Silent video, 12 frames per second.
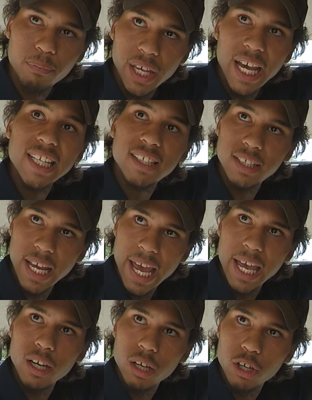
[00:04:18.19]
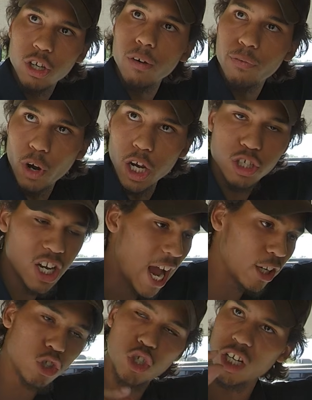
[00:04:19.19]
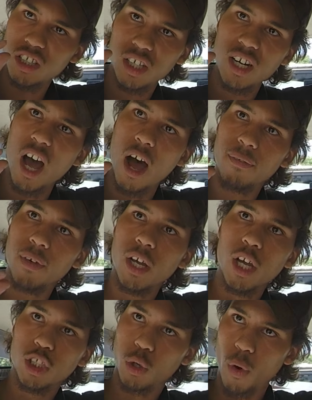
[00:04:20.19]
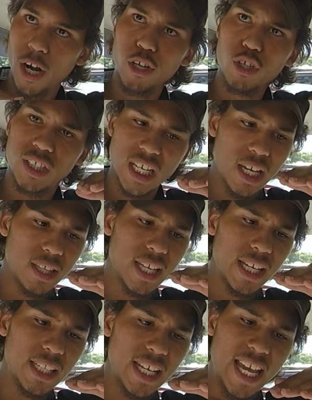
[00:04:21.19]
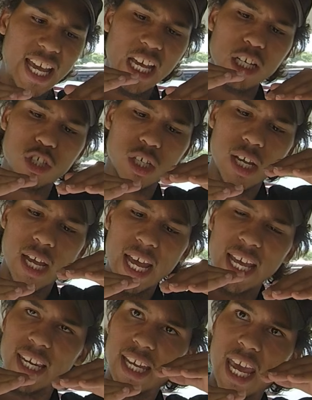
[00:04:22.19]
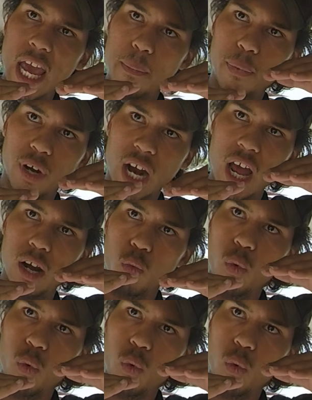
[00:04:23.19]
extend your front jacks just enough to where you see the hitch and the camper kind of